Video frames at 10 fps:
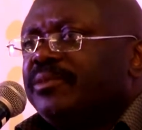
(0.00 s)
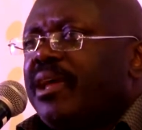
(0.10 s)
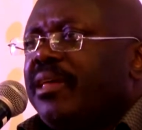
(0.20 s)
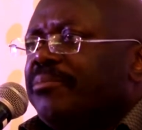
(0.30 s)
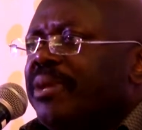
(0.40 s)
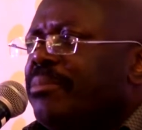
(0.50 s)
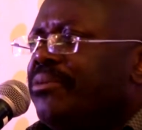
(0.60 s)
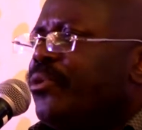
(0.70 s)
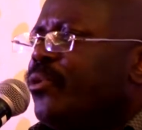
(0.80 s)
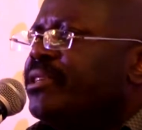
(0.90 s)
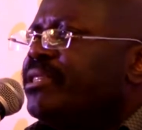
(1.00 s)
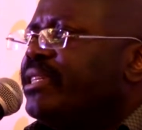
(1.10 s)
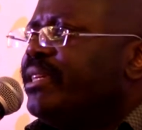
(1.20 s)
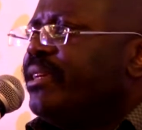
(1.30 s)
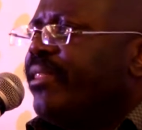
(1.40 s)
I think it
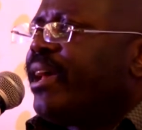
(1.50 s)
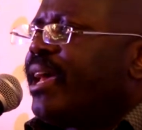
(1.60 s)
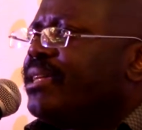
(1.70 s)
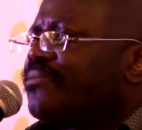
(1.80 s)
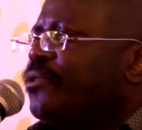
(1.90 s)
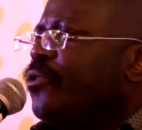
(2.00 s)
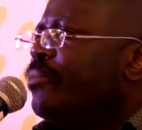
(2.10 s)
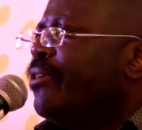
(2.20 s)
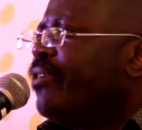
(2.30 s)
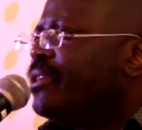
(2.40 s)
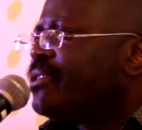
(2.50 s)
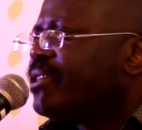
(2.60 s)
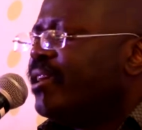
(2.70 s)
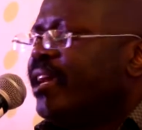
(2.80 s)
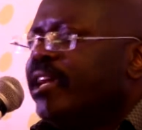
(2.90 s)
serves a
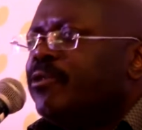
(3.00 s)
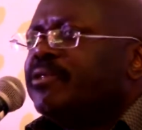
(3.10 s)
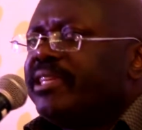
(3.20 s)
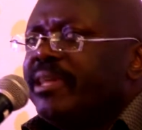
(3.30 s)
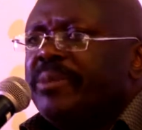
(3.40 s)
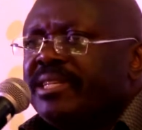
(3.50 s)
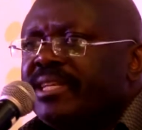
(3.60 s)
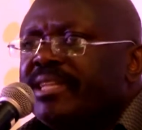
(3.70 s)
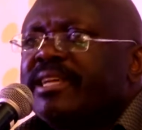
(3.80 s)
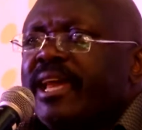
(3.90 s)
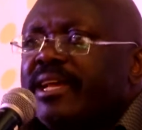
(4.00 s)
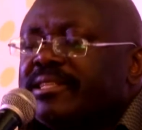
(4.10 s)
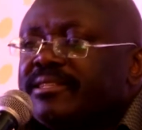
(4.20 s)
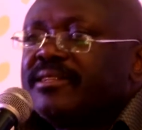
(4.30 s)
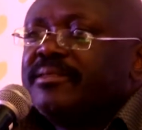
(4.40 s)
broader purpose for civil
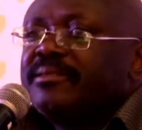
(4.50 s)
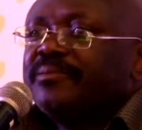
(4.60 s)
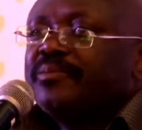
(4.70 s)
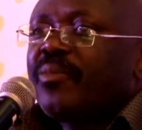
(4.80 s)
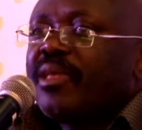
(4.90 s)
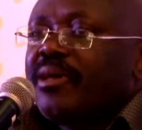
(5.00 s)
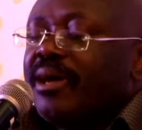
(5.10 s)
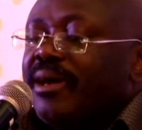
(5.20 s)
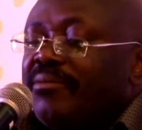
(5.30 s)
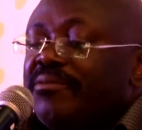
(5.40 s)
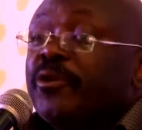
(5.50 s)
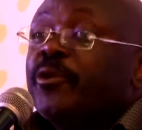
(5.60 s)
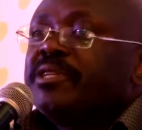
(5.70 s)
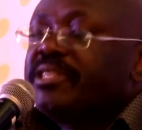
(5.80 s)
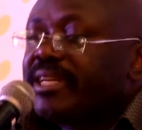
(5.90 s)
society, a broader
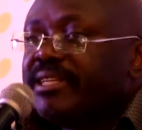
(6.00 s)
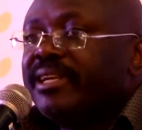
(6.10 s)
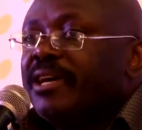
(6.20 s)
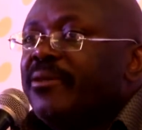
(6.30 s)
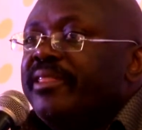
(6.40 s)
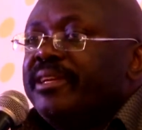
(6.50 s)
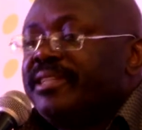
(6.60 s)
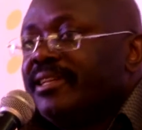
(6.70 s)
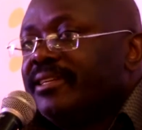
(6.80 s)
purpose for